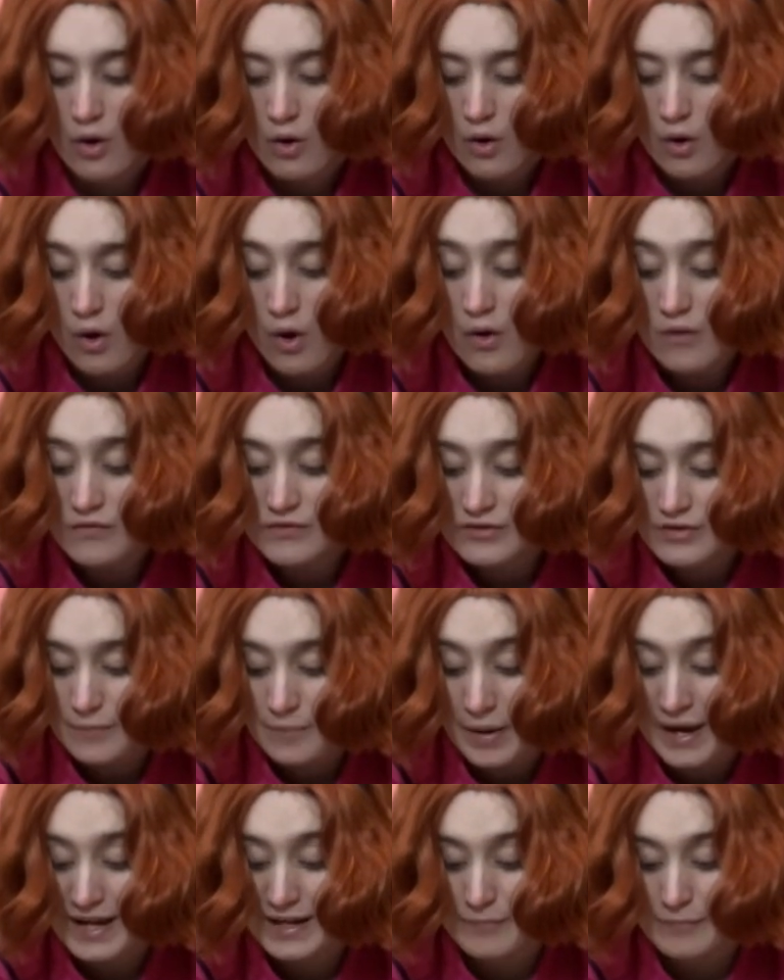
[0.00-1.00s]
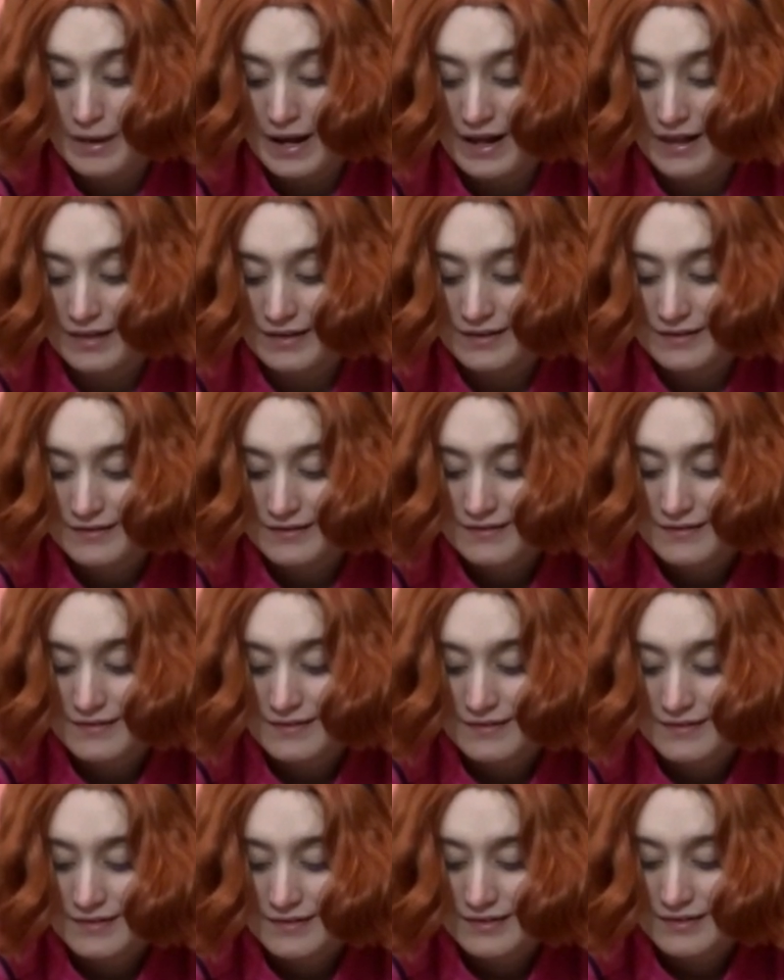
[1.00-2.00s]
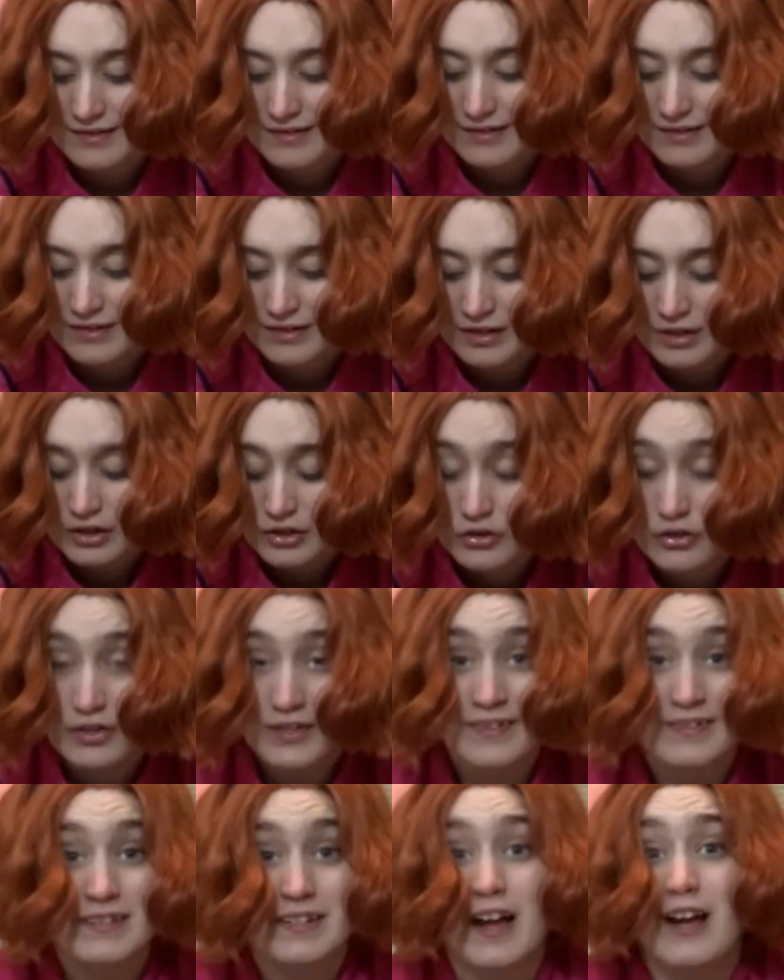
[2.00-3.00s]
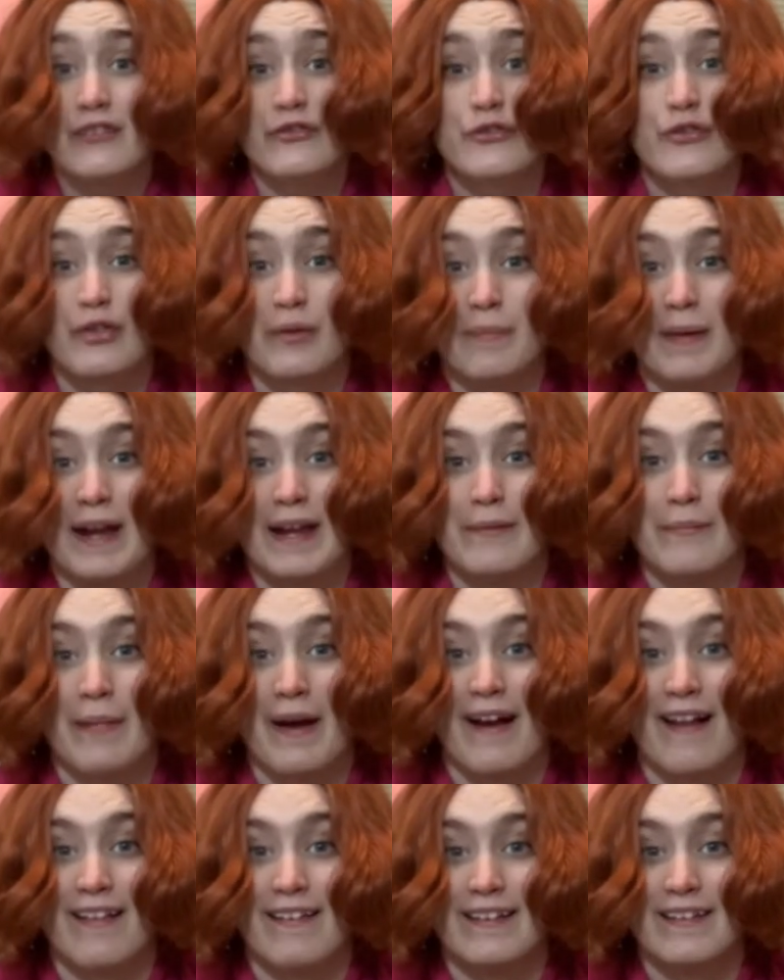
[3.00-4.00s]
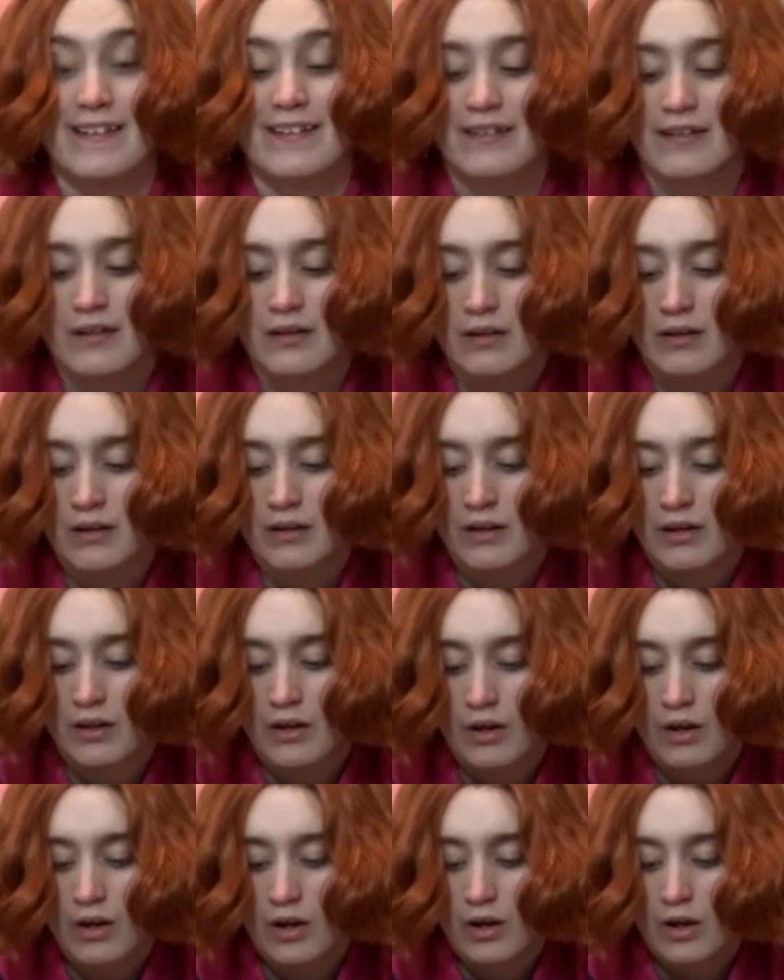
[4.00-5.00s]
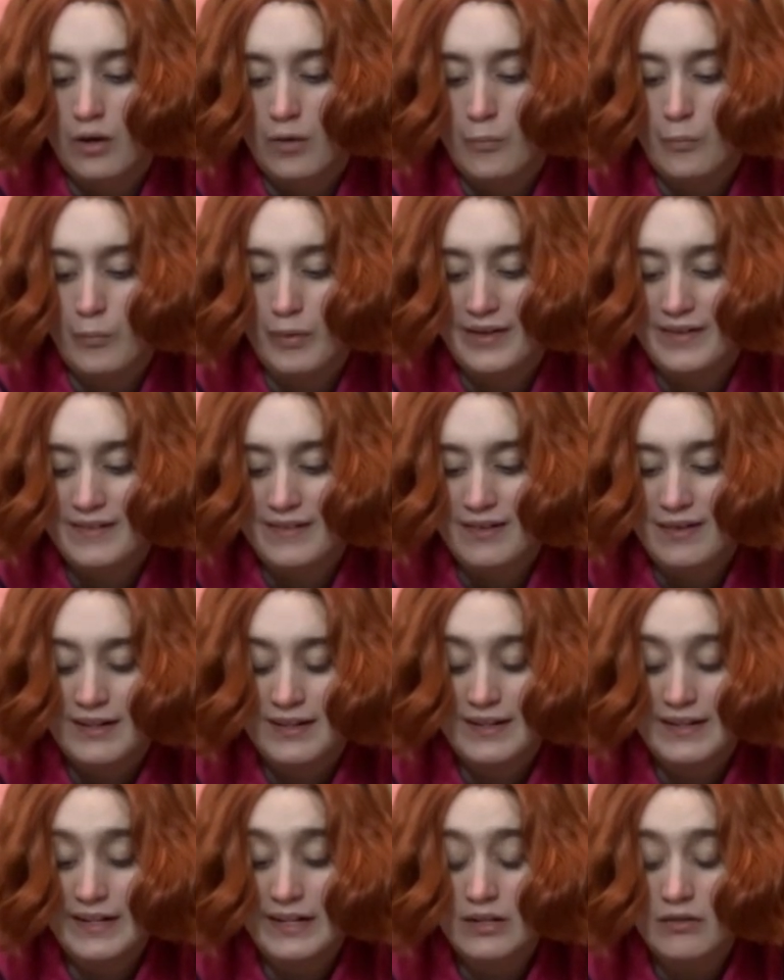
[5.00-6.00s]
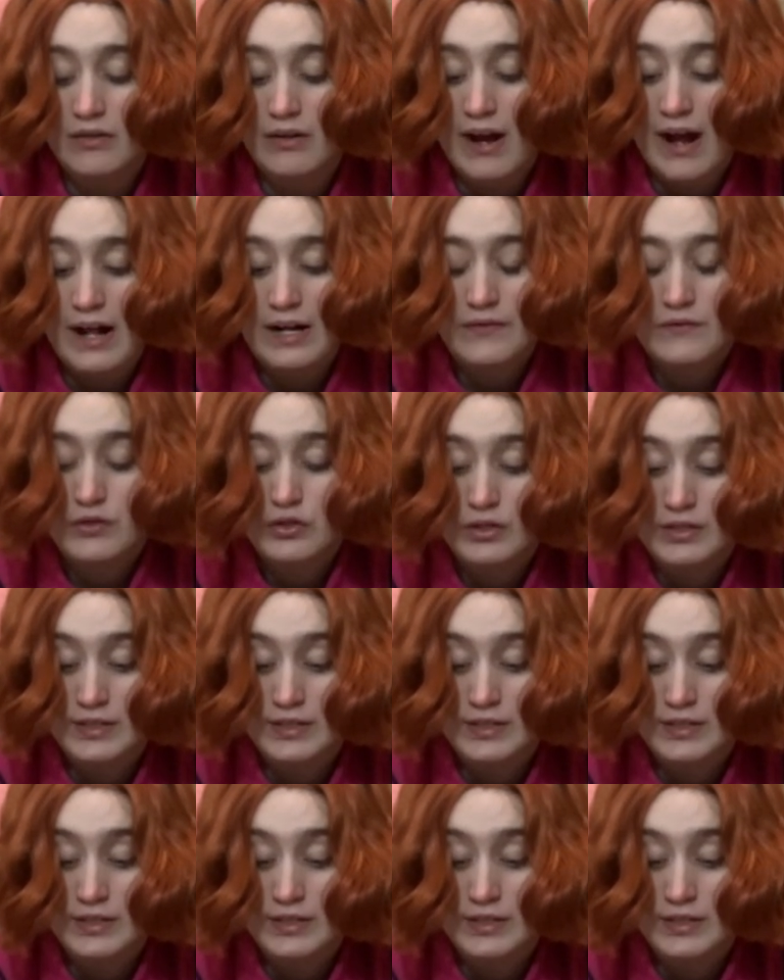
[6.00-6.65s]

over the paint palette. She didn't touch the paint palette. But dear God, if she